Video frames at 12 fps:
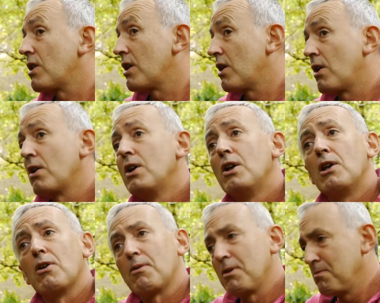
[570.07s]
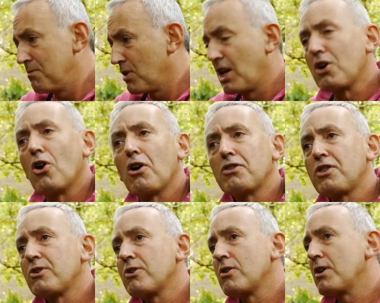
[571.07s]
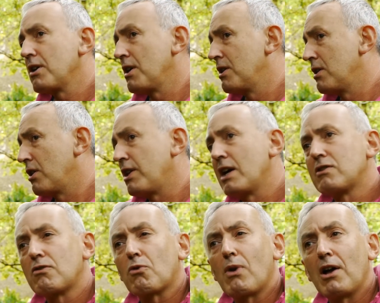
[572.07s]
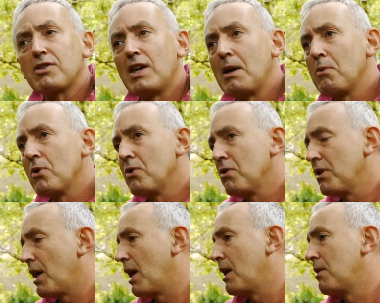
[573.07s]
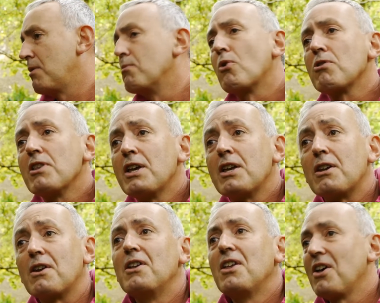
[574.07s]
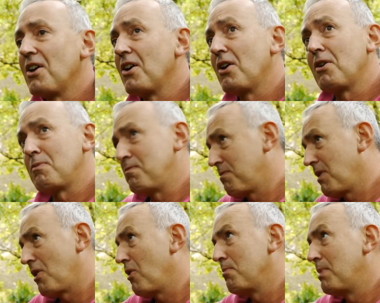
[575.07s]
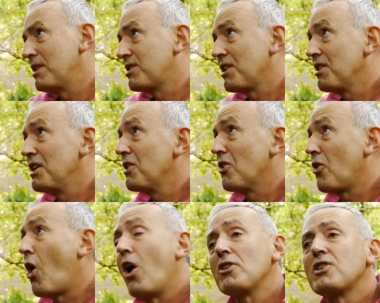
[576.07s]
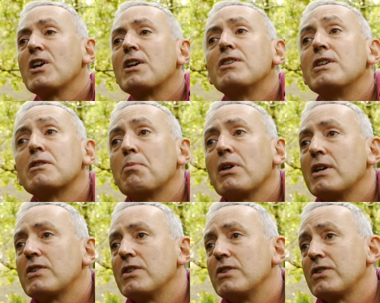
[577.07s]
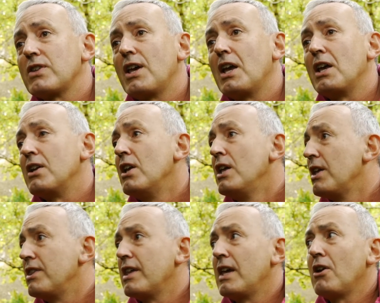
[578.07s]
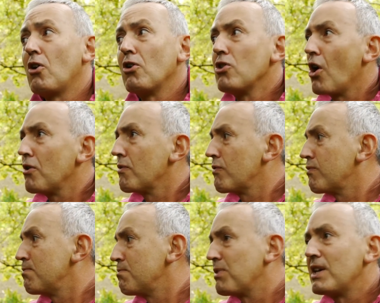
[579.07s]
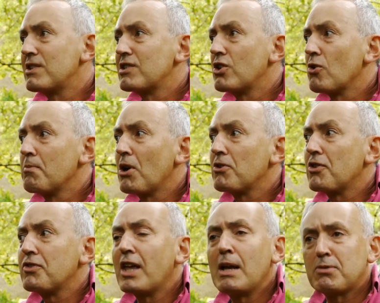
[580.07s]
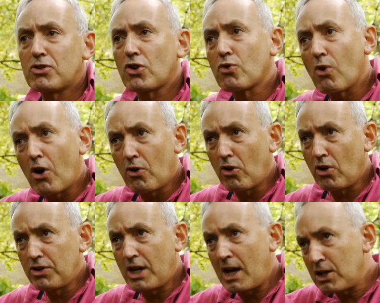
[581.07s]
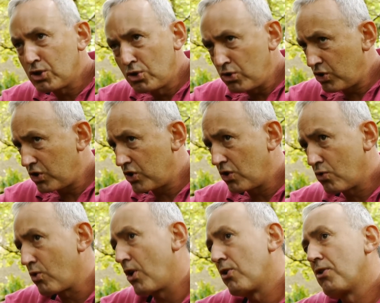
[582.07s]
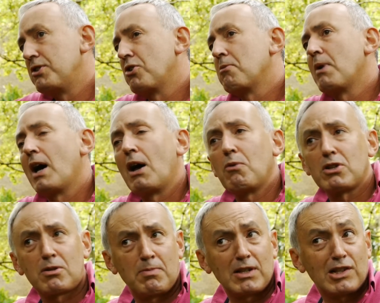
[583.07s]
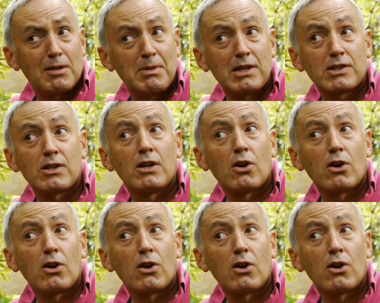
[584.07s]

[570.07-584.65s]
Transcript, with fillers: uh, uh King Arthur and the Knights of the Round Table and Merlin uh, basically are haunting these places, and they, a lot of places here bear their names. There's a grotto called the Artus Grotto nearby, which basically means